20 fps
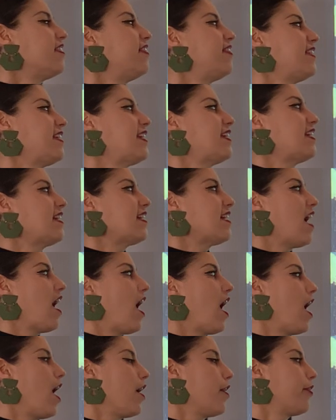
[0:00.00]
the
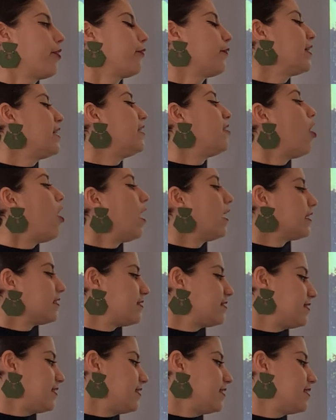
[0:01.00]
uh, three
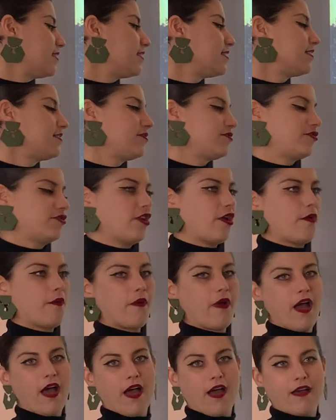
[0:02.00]
goddesses,
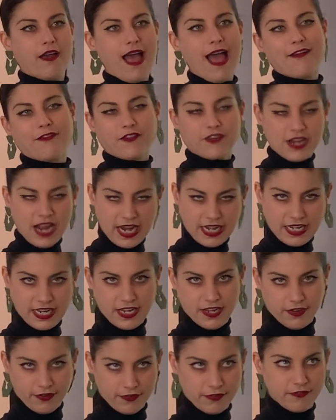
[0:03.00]

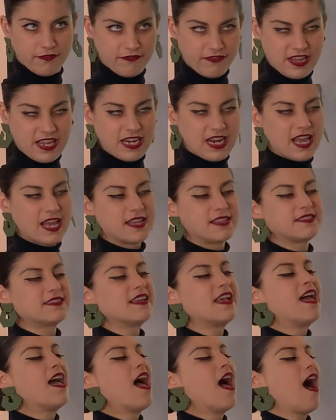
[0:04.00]
Aphrodite or Venus,
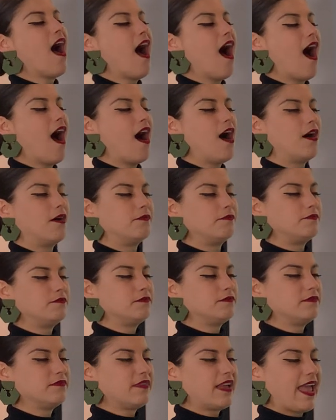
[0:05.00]
um,
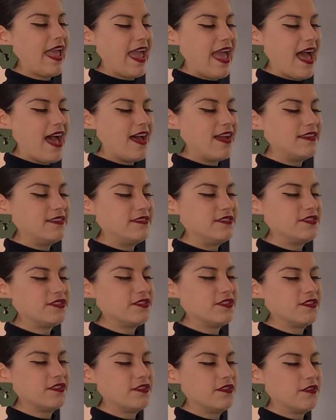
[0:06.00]
and
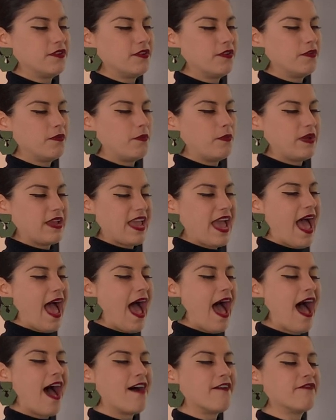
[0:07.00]
we
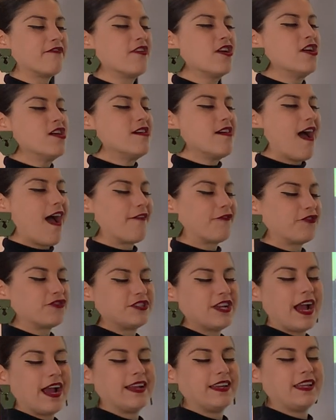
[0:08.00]
have
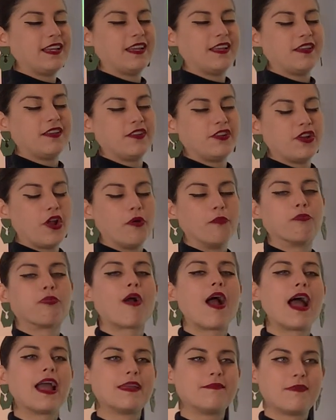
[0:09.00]
Aphrodite, you know,
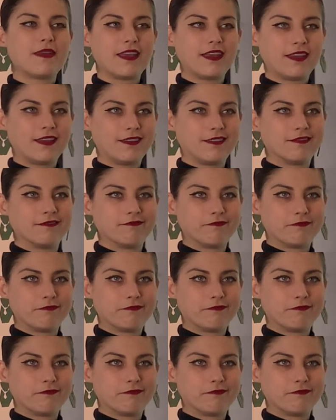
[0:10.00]
bribing